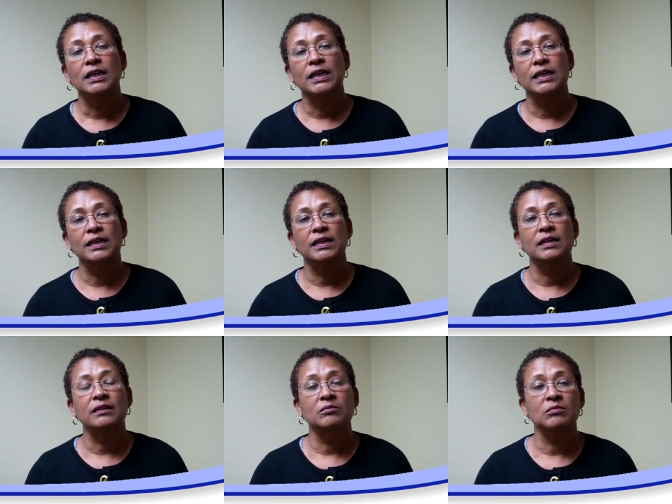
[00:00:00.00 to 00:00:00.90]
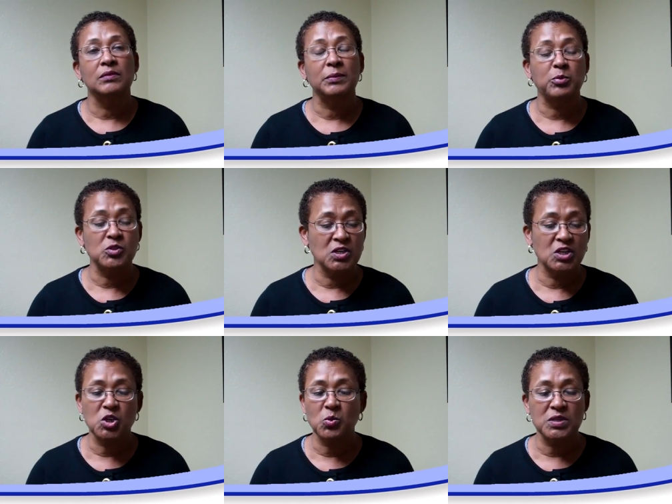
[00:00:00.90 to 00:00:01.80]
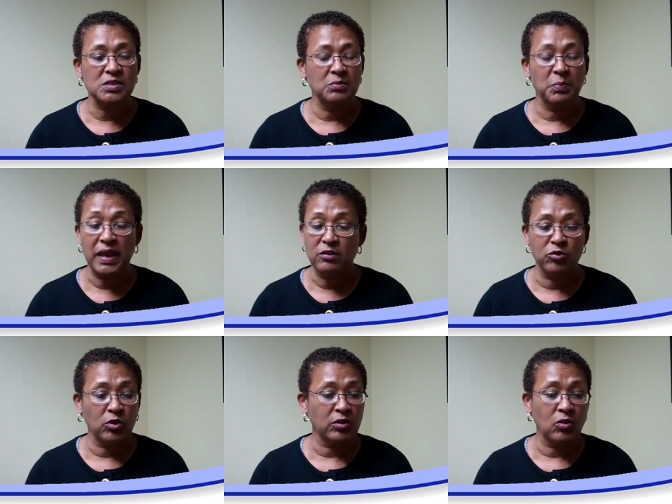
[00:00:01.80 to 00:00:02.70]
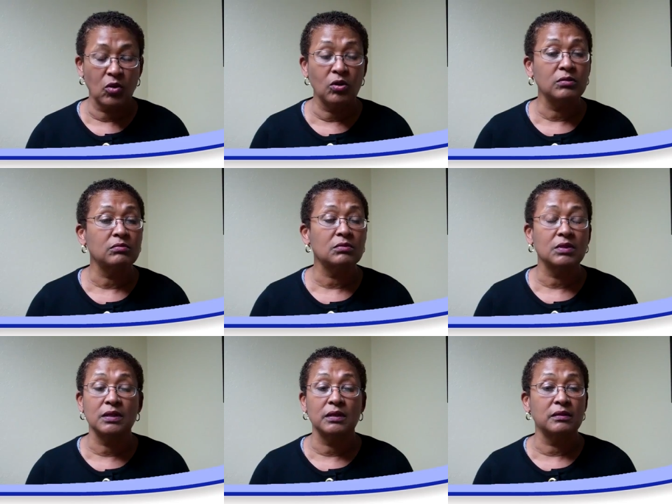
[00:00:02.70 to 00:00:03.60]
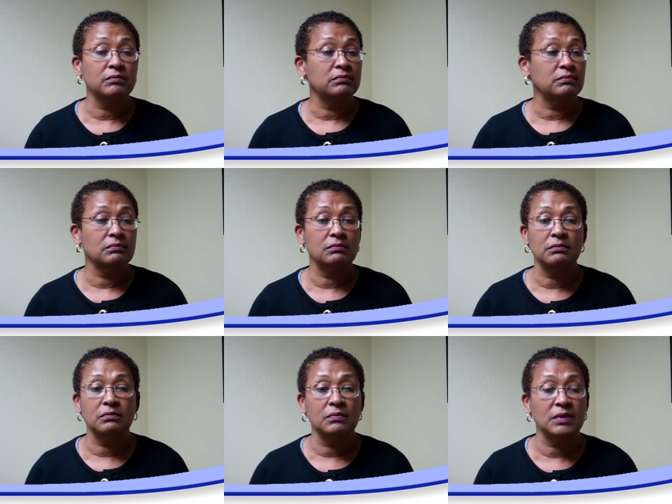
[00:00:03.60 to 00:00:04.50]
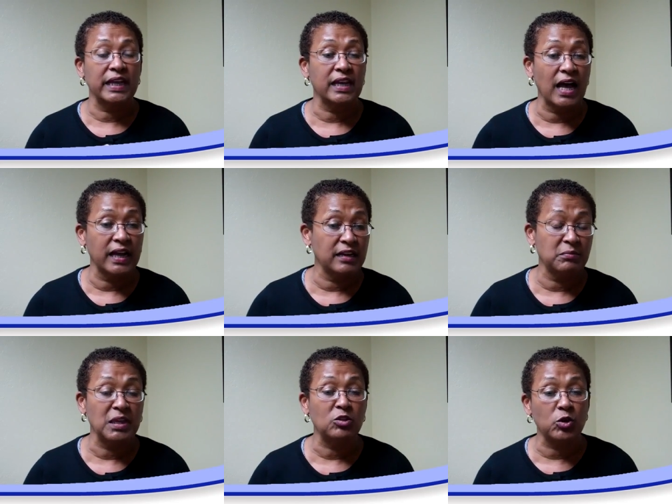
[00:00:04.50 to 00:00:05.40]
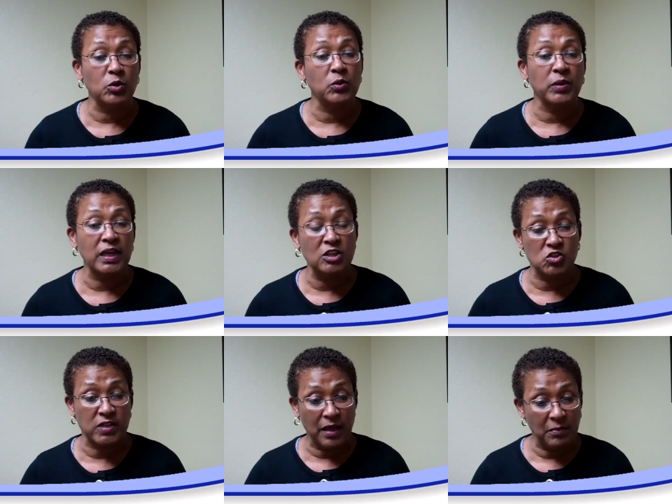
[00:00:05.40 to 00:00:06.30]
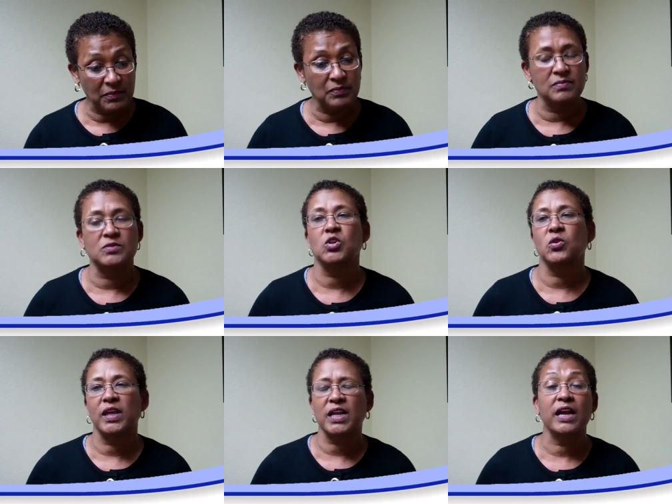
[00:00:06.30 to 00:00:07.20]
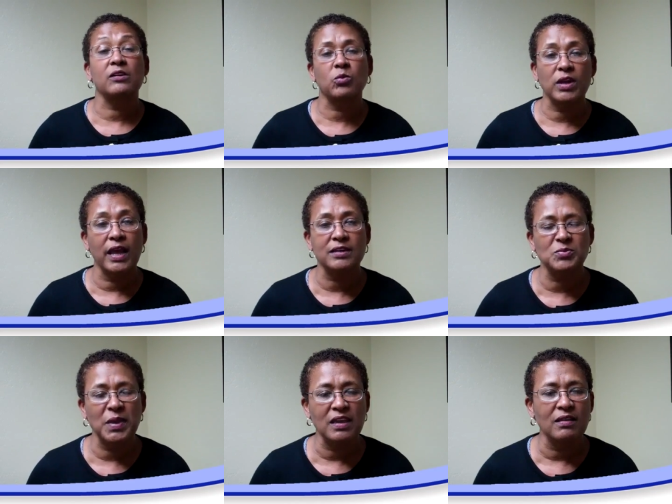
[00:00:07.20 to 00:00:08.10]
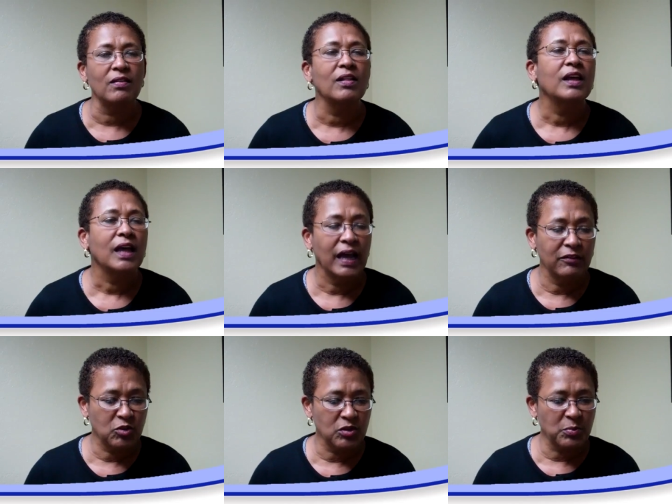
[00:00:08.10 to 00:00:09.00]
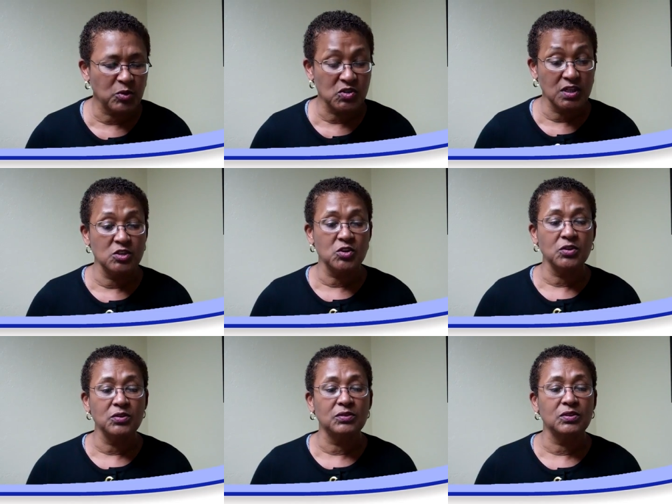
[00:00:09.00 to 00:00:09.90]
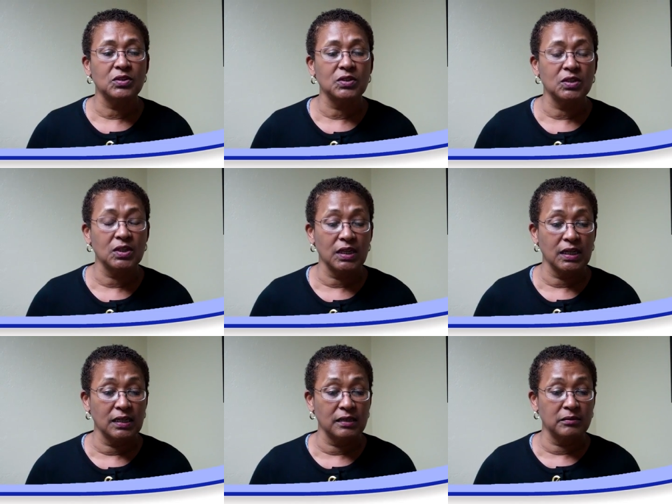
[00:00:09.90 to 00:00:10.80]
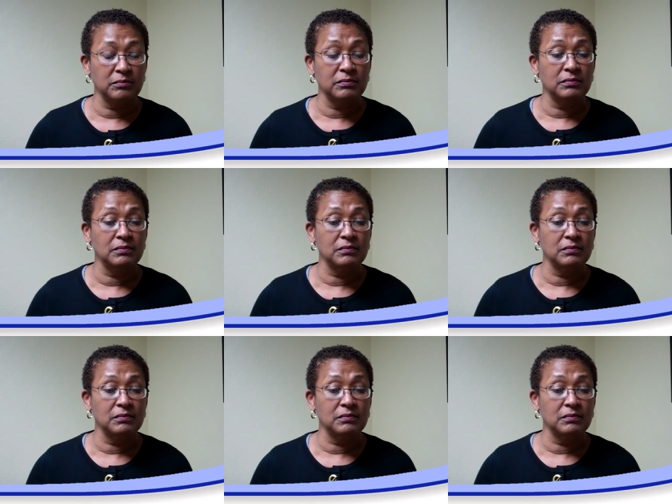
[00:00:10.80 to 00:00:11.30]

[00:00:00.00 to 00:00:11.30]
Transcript: Uh, the procedure wasn't painful at all. Uh, they guided me through each step so that kind of relaxed me. After the procedure, um,